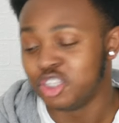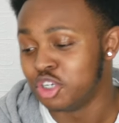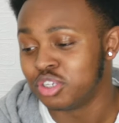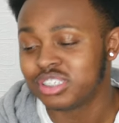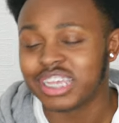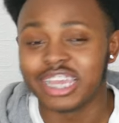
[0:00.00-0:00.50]
you know
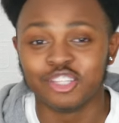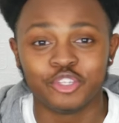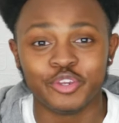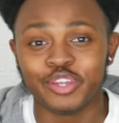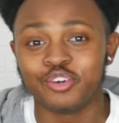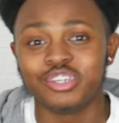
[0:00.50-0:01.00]
what I'm saying,
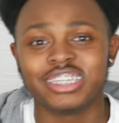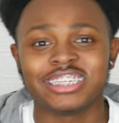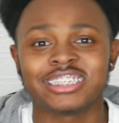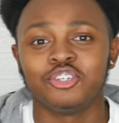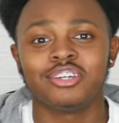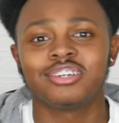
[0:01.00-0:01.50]
doing all
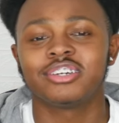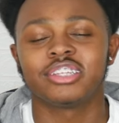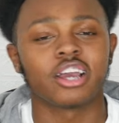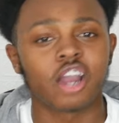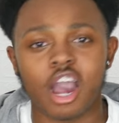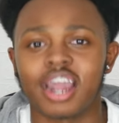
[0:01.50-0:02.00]
this, you know, because
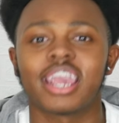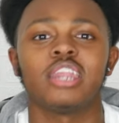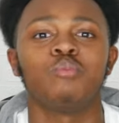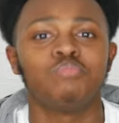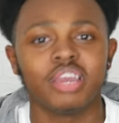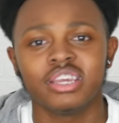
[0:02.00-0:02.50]
I gotta get
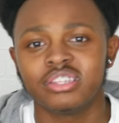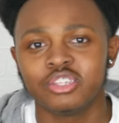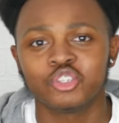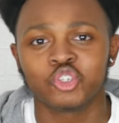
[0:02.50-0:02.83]
the braces.